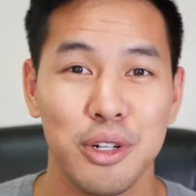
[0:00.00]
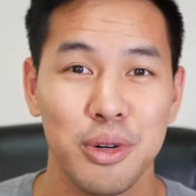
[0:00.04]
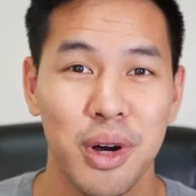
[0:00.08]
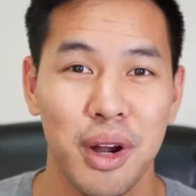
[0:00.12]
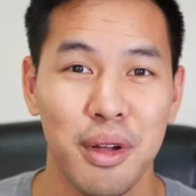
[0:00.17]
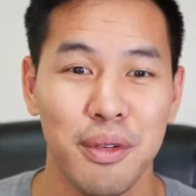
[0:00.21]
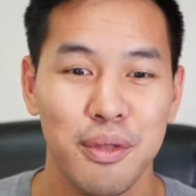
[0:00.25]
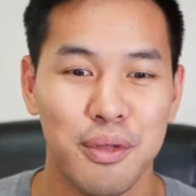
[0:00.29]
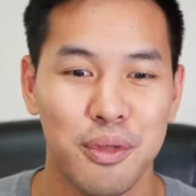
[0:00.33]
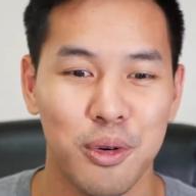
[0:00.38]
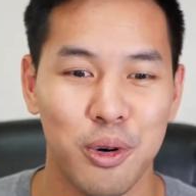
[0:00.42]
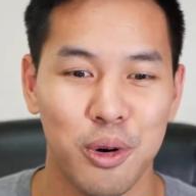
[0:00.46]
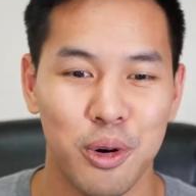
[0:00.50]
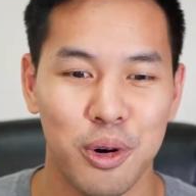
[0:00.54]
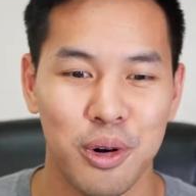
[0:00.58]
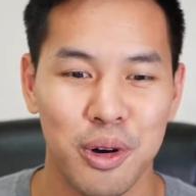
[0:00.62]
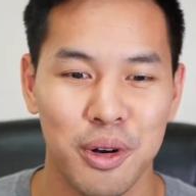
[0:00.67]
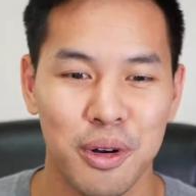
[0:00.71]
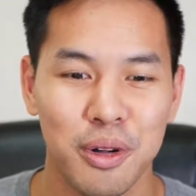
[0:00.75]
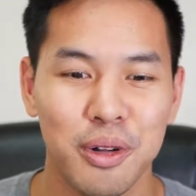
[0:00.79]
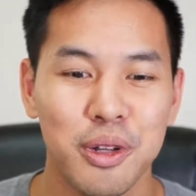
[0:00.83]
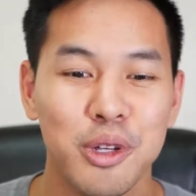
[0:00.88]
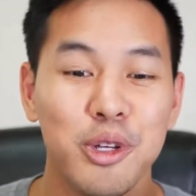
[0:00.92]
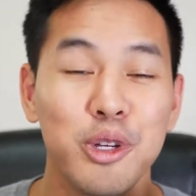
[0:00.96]
right,
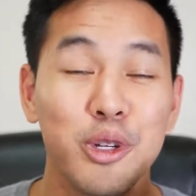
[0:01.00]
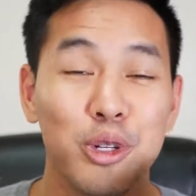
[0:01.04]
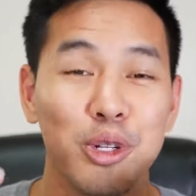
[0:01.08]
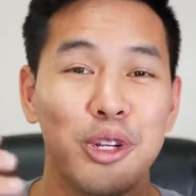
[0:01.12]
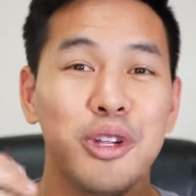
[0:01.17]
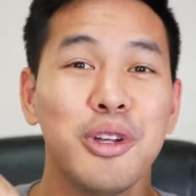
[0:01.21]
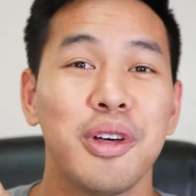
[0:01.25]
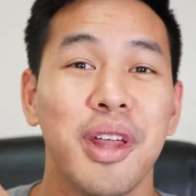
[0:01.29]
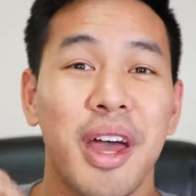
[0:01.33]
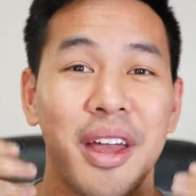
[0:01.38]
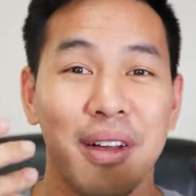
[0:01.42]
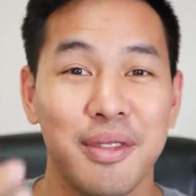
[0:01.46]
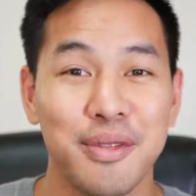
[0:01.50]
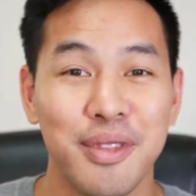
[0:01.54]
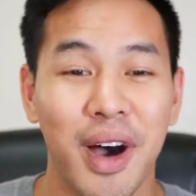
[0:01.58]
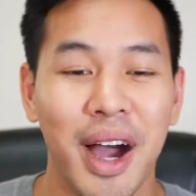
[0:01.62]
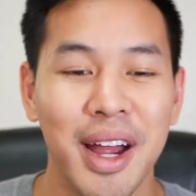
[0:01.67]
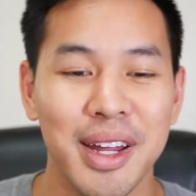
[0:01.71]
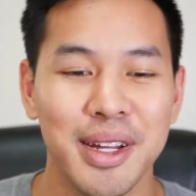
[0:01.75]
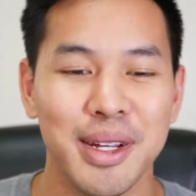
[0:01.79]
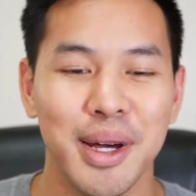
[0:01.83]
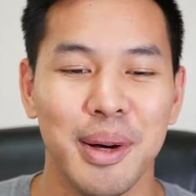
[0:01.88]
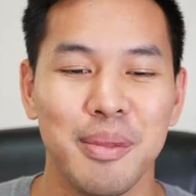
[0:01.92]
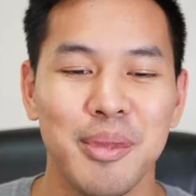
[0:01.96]
for you to like
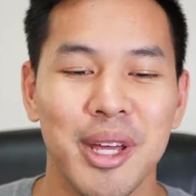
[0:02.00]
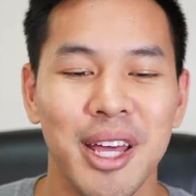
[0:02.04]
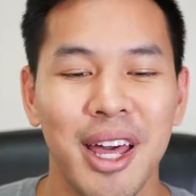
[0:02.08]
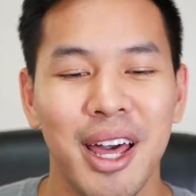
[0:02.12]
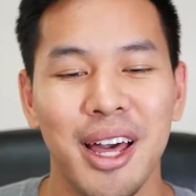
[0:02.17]
find them.